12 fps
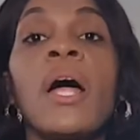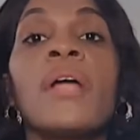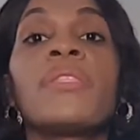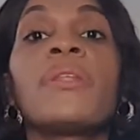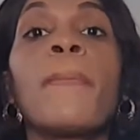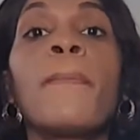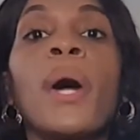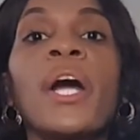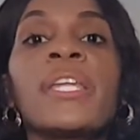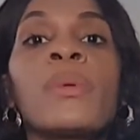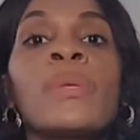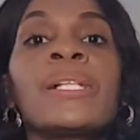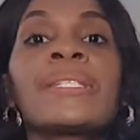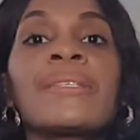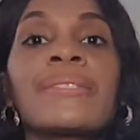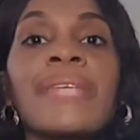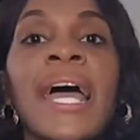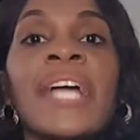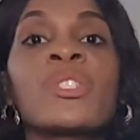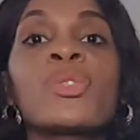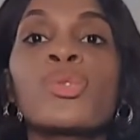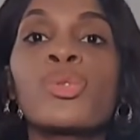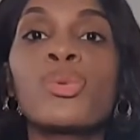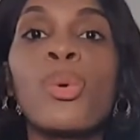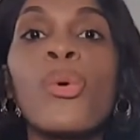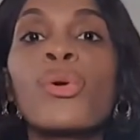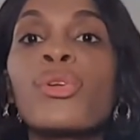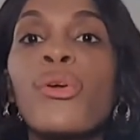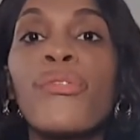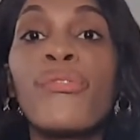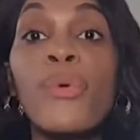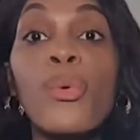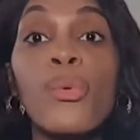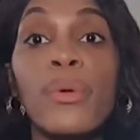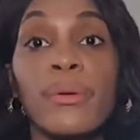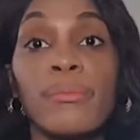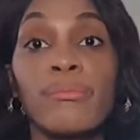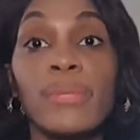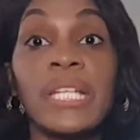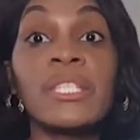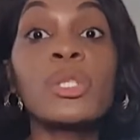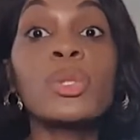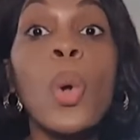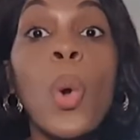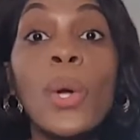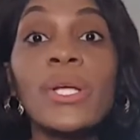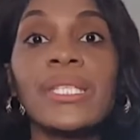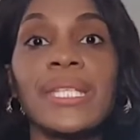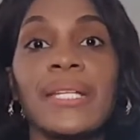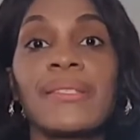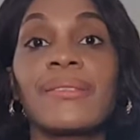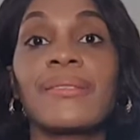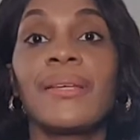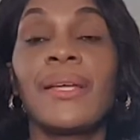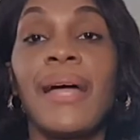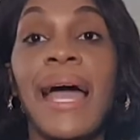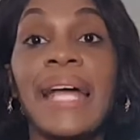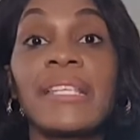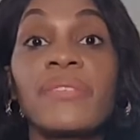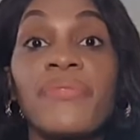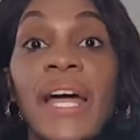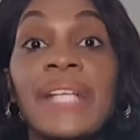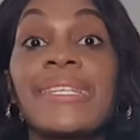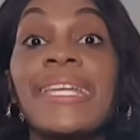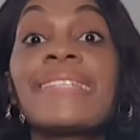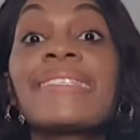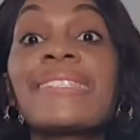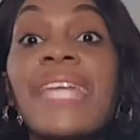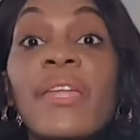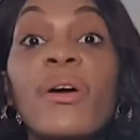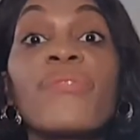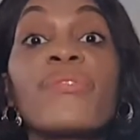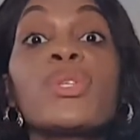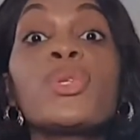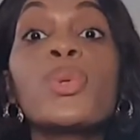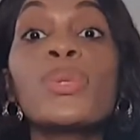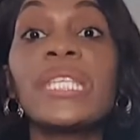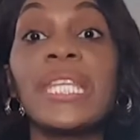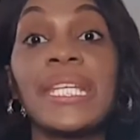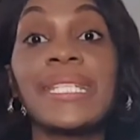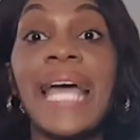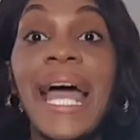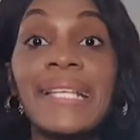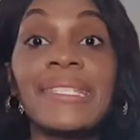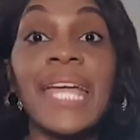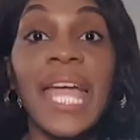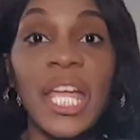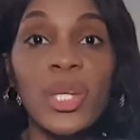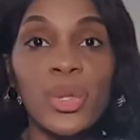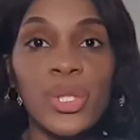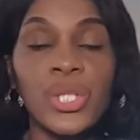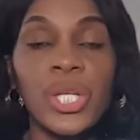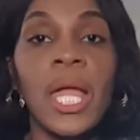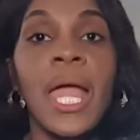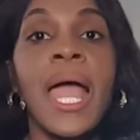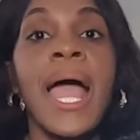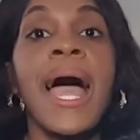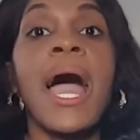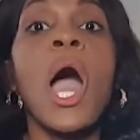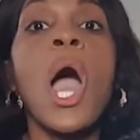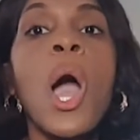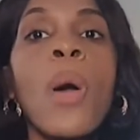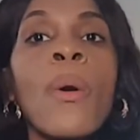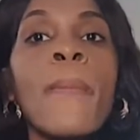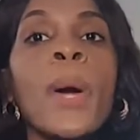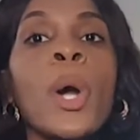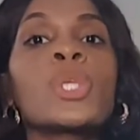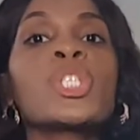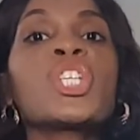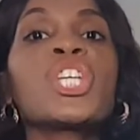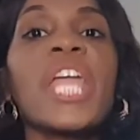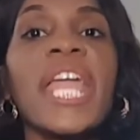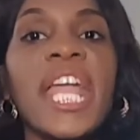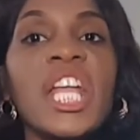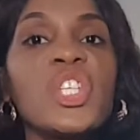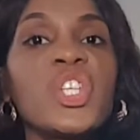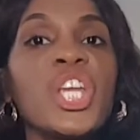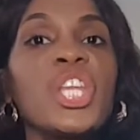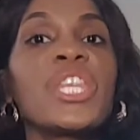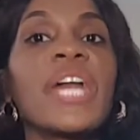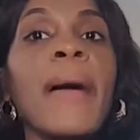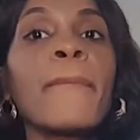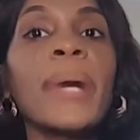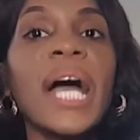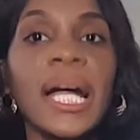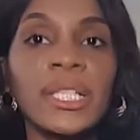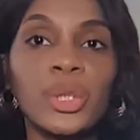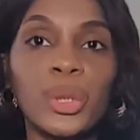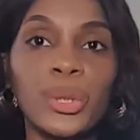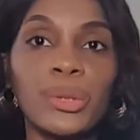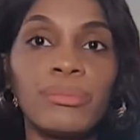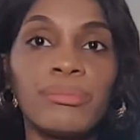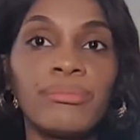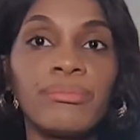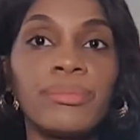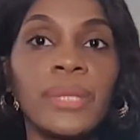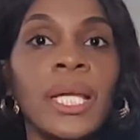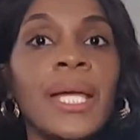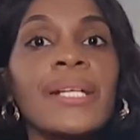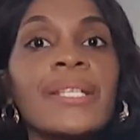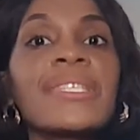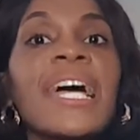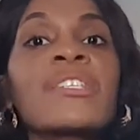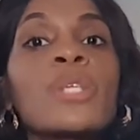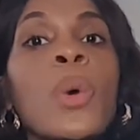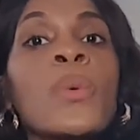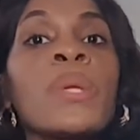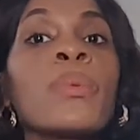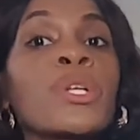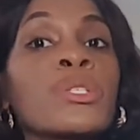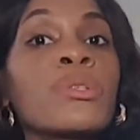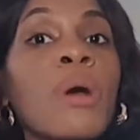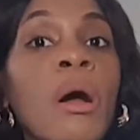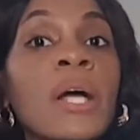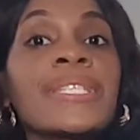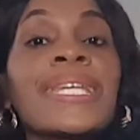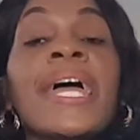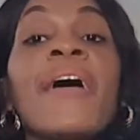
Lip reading: The body will decide to store your food. It stores it as fat instead of using it as energy. How about changing that pattern? Because that's how we were taught.